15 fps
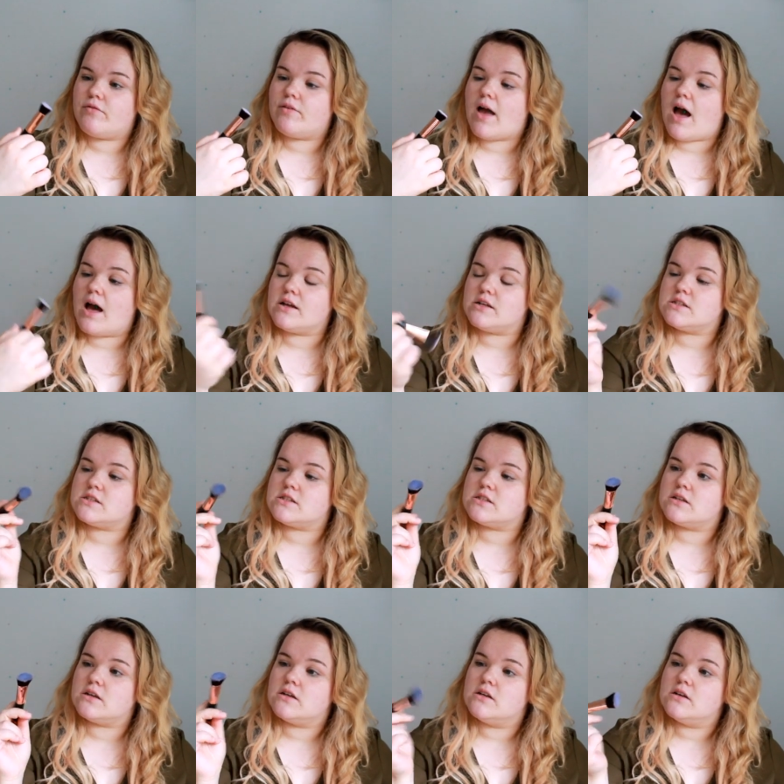flash,
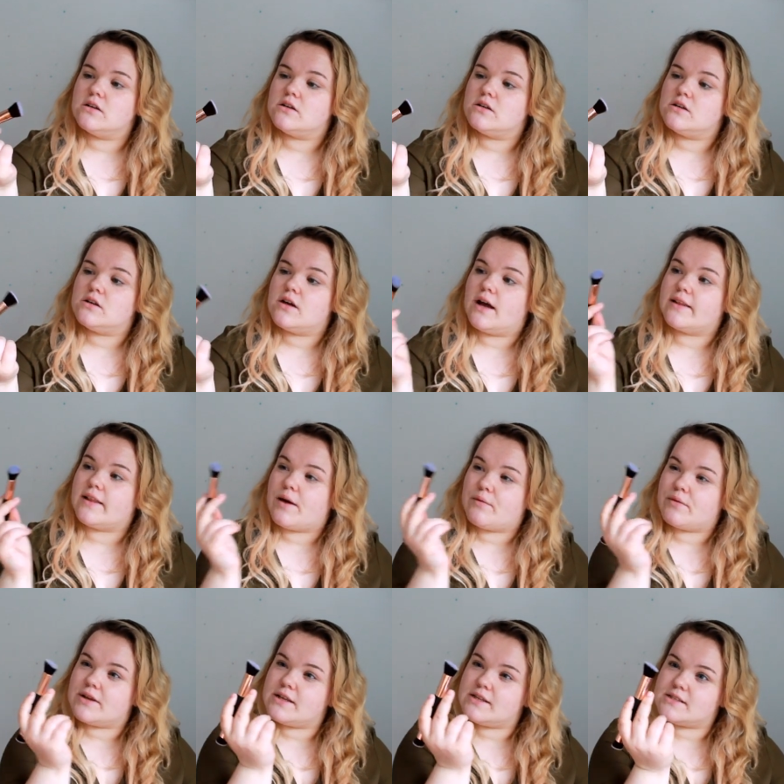and that
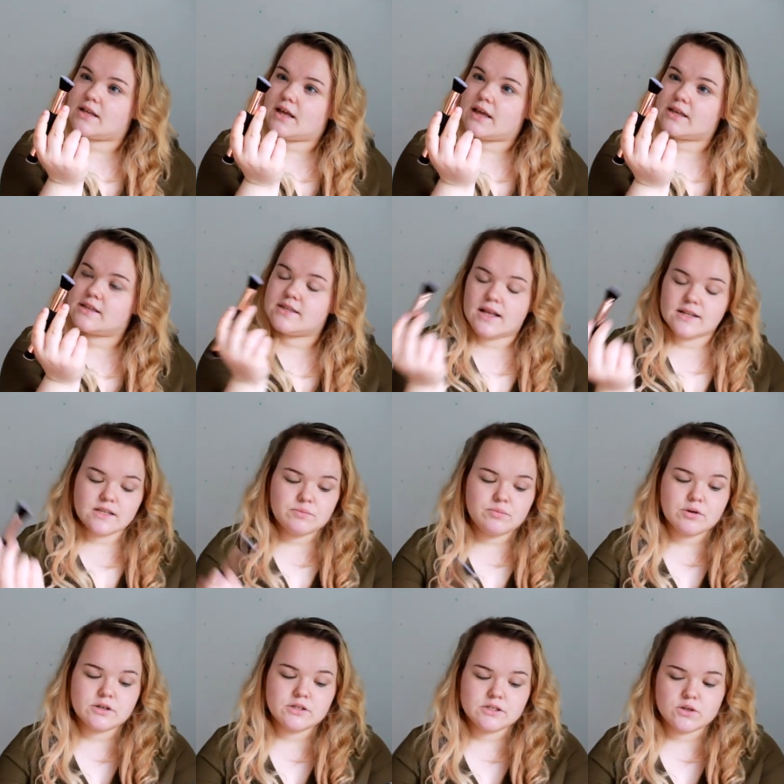one is like slanted
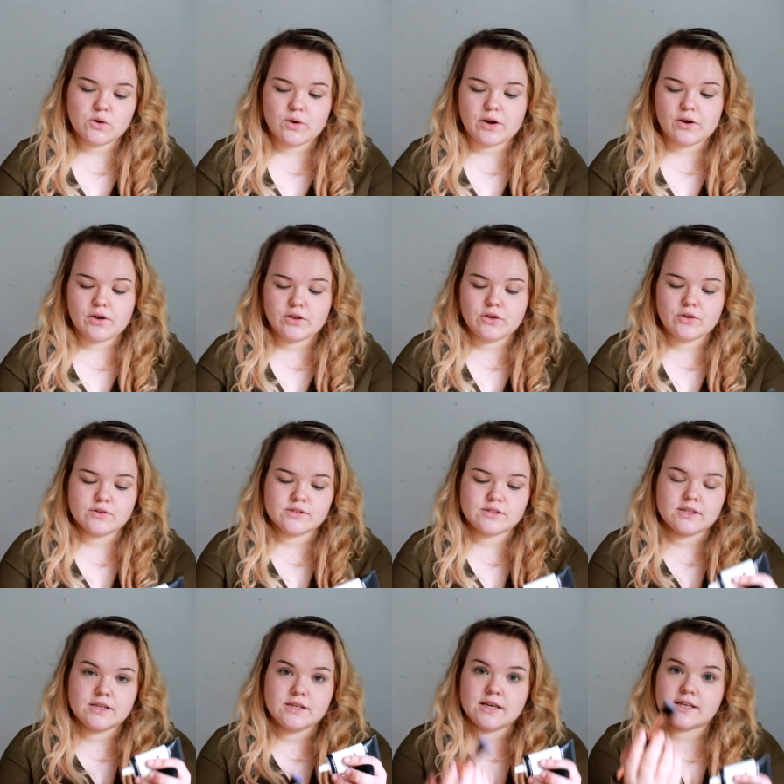brush. So I'm going to use
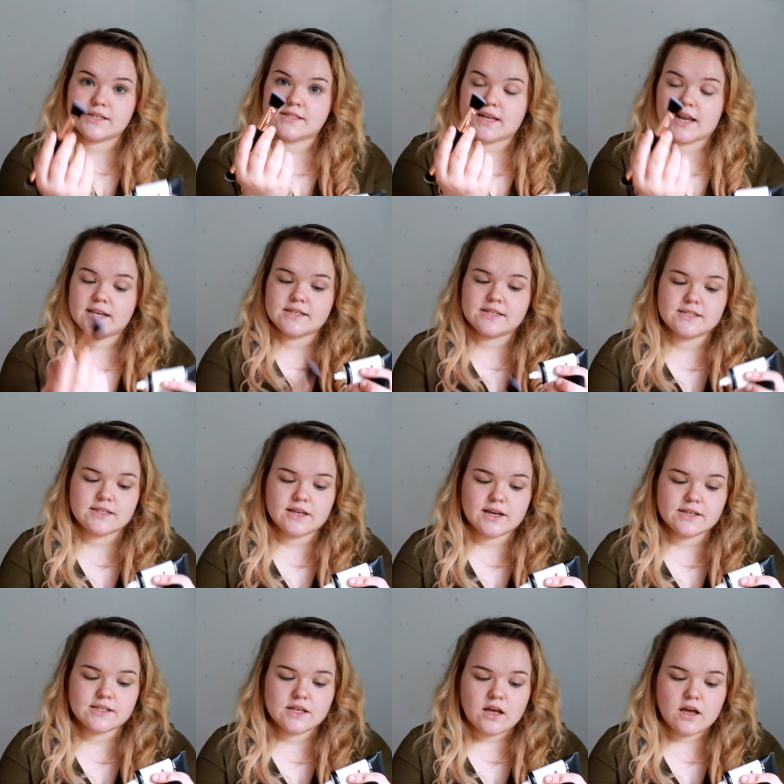the slanted
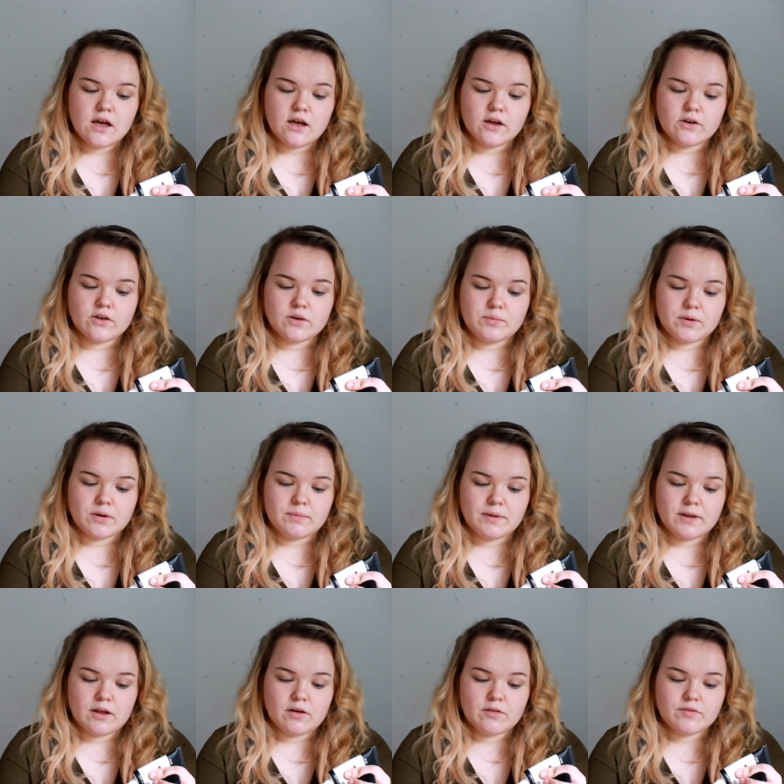side. I'm going to put a
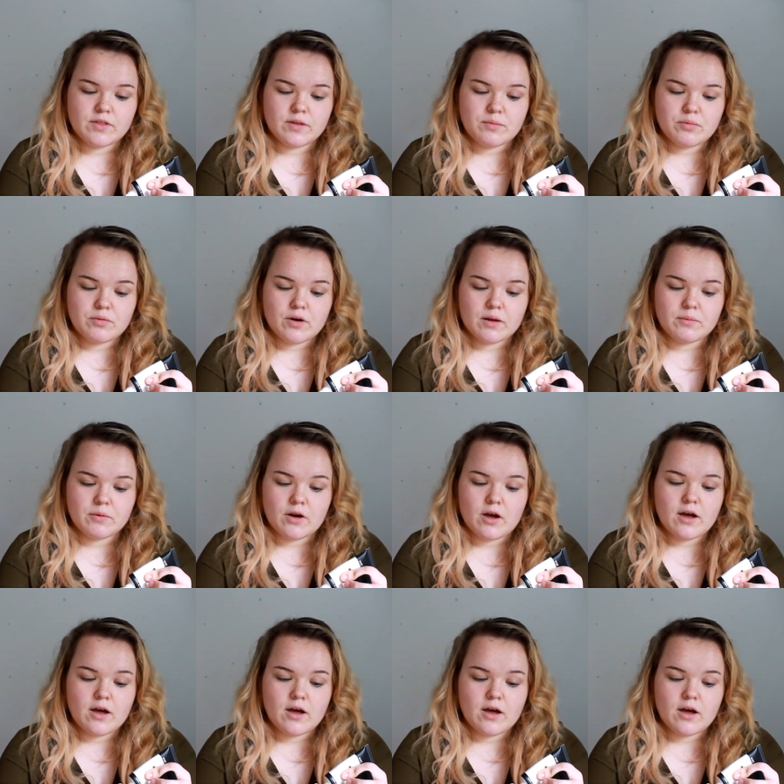bit of the primer